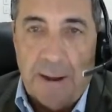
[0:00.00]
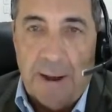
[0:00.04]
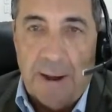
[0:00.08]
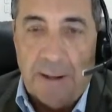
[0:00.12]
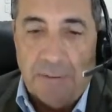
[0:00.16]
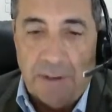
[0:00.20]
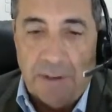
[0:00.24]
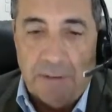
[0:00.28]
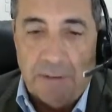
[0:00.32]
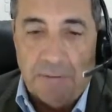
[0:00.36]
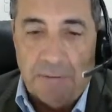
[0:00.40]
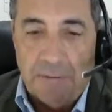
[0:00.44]

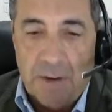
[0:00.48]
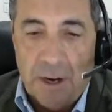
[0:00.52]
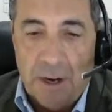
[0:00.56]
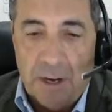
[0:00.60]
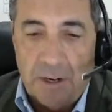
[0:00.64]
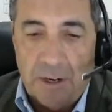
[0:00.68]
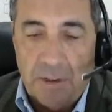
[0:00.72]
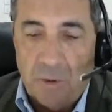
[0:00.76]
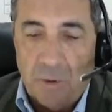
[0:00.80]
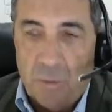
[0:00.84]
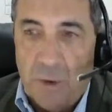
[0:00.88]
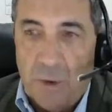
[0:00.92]
and then
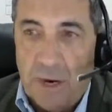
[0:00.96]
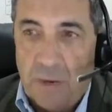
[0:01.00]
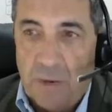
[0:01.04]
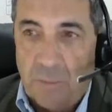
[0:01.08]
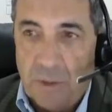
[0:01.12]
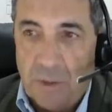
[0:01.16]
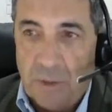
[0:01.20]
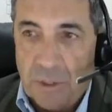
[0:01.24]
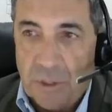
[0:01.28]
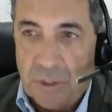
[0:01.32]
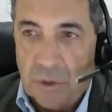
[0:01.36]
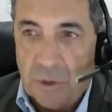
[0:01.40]
finally the way in
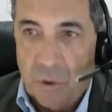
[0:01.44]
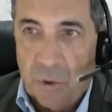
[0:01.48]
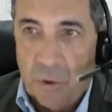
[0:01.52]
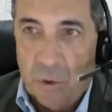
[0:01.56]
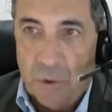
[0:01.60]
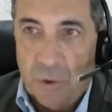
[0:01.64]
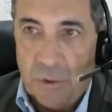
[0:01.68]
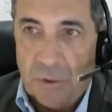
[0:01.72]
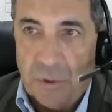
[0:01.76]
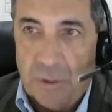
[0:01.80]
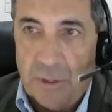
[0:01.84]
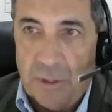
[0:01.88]
which the
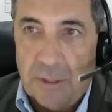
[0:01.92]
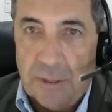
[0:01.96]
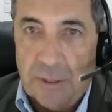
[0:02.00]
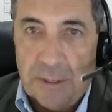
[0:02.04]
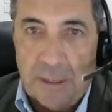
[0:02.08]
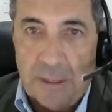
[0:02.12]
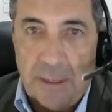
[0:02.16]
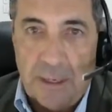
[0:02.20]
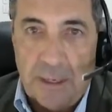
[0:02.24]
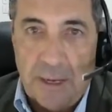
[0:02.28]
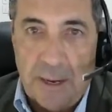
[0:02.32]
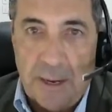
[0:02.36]
courts
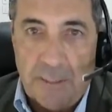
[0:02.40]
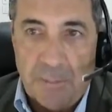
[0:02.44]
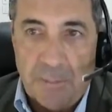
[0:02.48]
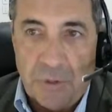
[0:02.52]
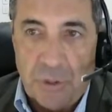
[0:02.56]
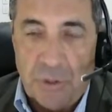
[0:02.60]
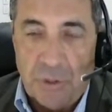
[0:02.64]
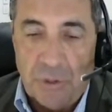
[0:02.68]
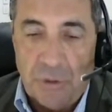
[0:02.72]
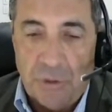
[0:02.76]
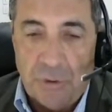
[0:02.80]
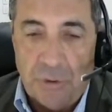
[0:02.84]
come
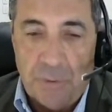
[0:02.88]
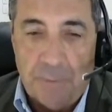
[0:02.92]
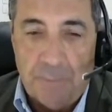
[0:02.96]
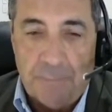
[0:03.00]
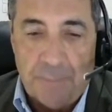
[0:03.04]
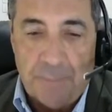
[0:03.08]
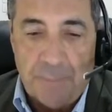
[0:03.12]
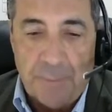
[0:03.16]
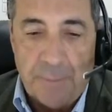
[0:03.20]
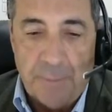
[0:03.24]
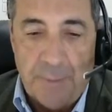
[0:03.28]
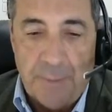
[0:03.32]
to
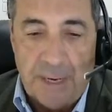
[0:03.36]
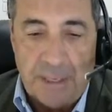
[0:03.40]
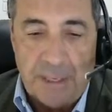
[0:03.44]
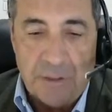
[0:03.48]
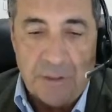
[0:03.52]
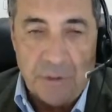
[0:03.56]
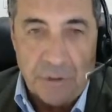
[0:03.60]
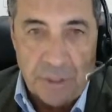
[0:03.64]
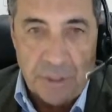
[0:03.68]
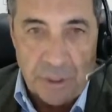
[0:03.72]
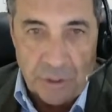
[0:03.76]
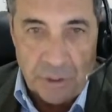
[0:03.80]
make
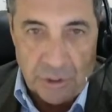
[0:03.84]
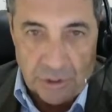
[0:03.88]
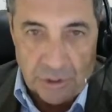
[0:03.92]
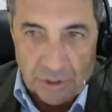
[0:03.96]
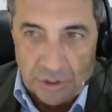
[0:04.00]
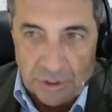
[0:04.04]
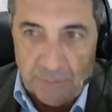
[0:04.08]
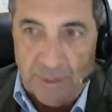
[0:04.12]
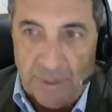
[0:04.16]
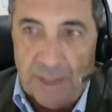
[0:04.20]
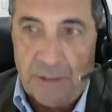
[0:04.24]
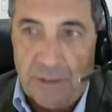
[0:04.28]

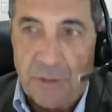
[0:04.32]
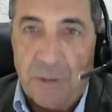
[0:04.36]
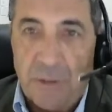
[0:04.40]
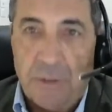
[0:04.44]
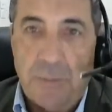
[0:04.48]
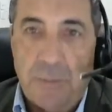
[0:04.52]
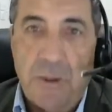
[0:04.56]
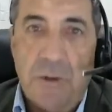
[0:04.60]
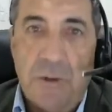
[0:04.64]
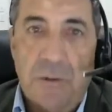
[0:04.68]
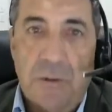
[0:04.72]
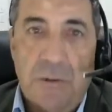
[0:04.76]
decisions about
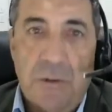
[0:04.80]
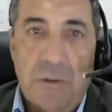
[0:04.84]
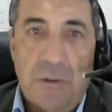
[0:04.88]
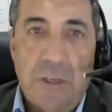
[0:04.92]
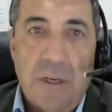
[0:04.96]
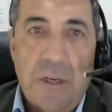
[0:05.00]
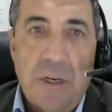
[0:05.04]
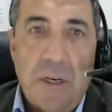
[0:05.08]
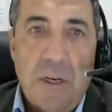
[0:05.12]
disputes.